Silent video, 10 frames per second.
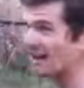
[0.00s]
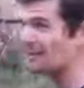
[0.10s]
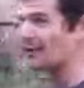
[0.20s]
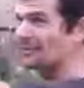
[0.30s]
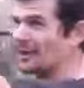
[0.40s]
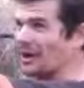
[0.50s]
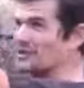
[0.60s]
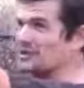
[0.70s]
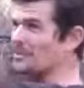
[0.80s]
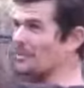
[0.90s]
Santa Monica
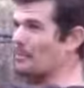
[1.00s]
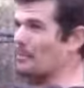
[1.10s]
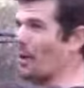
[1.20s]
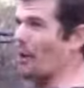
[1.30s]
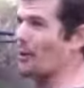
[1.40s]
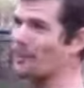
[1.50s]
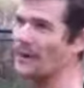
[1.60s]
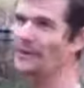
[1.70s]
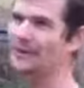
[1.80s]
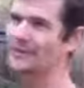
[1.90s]
Beach. Boom,
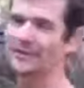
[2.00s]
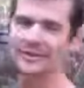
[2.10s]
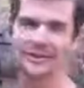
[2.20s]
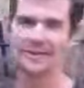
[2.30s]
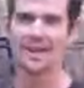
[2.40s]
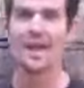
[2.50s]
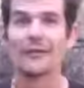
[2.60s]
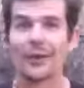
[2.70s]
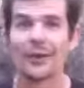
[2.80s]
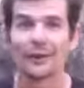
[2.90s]
there it is
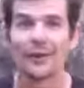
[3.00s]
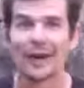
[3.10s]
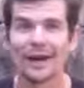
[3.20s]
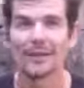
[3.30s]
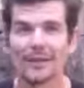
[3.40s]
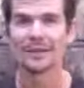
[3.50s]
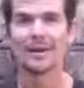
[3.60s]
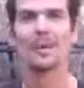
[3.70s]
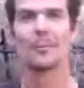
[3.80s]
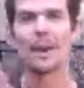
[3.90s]
never gonna fucking happen,
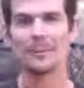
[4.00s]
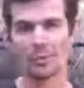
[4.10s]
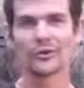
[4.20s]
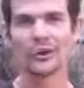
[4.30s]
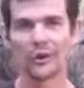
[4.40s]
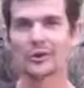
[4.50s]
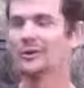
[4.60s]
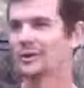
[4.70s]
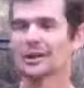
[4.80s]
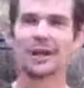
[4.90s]
but people will tell
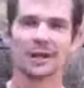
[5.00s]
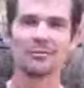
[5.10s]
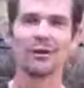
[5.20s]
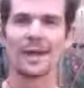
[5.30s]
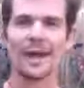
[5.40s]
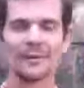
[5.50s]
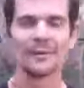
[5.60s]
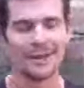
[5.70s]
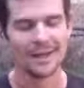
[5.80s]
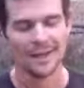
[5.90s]
you it can probably
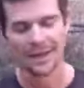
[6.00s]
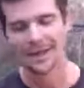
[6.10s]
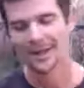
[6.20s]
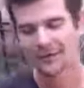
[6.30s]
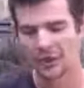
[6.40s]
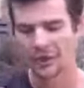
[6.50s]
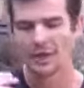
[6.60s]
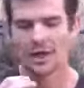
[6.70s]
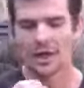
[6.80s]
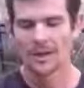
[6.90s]
happen. So,
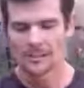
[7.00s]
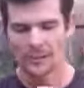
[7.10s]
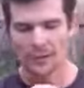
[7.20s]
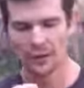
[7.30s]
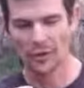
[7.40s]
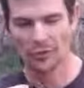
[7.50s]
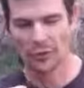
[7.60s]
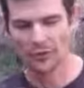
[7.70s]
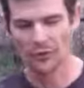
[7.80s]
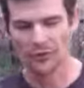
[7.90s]
going to the
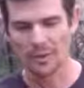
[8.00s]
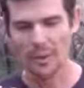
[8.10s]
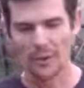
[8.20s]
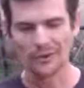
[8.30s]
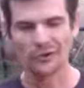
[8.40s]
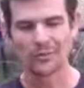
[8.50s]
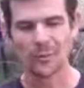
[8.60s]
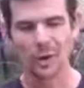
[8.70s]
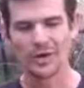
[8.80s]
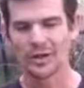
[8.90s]
Raw Foods, read Paul Nison's
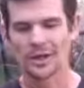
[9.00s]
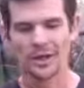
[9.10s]
book.